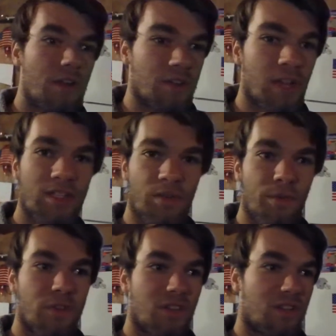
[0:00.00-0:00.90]
So that's the
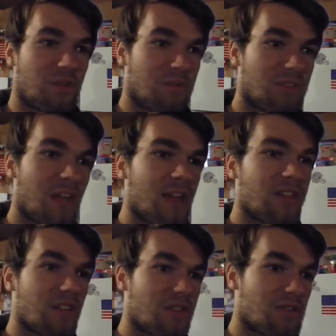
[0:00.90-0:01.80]
fuel system. Stock
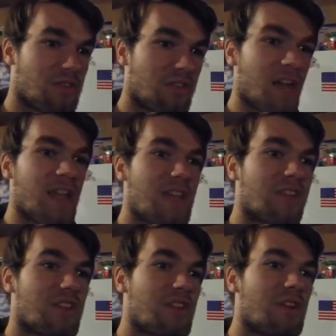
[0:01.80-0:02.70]
injectors, stock
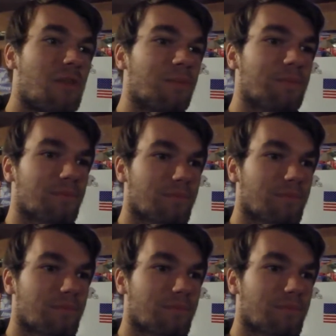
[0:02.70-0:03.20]
ECU.